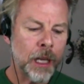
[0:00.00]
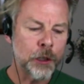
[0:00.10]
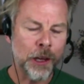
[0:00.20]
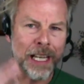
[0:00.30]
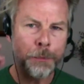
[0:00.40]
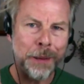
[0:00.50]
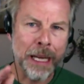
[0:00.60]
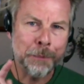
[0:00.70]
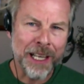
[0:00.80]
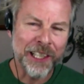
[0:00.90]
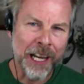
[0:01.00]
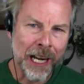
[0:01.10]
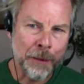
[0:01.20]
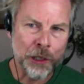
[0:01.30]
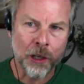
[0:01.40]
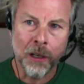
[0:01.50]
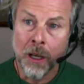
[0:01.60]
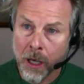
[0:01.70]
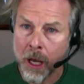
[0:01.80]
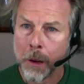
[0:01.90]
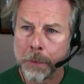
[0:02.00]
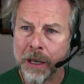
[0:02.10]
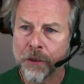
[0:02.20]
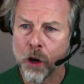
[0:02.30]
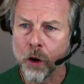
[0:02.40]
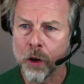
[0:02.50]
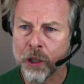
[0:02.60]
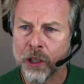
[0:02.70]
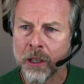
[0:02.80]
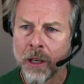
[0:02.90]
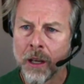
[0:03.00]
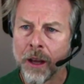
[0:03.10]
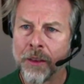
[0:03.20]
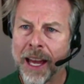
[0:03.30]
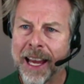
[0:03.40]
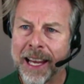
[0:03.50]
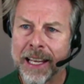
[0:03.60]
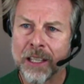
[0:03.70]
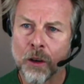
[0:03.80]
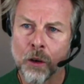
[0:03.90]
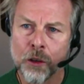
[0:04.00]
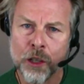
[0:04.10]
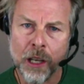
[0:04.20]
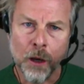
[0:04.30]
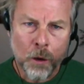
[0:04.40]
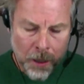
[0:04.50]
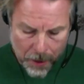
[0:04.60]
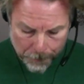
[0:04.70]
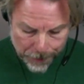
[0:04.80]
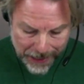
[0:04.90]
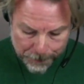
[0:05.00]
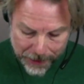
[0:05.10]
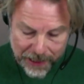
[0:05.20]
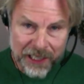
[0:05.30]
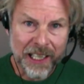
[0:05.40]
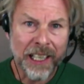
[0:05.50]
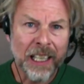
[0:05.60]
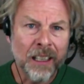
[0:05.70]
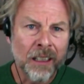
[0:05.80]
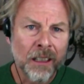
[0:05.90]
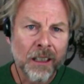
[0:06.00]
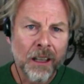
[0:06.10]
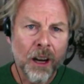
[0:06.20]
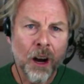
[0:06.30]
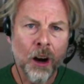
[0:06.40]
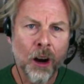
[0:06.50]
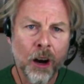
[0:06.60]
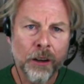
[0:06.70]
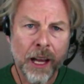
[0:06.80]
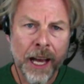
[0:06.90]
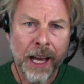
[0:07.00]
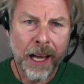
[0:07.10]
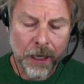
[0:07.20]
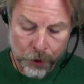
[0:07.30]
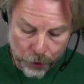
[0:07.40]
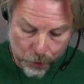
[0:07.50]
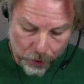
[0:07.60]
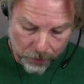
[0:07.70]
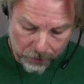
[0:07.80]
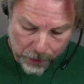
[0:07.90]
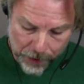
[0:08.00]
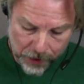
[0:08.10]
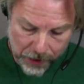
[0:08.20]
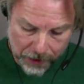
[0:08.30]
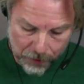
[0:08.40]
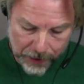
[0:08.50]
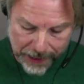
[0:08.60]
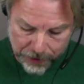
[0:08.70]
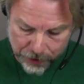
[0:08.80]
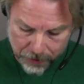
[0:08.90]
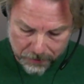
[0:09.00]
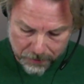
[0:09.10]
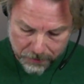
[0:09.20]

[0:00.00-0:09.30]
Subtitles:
So that's PPC on Amazon. But of course, there is also PPC on Google that we could go look at too.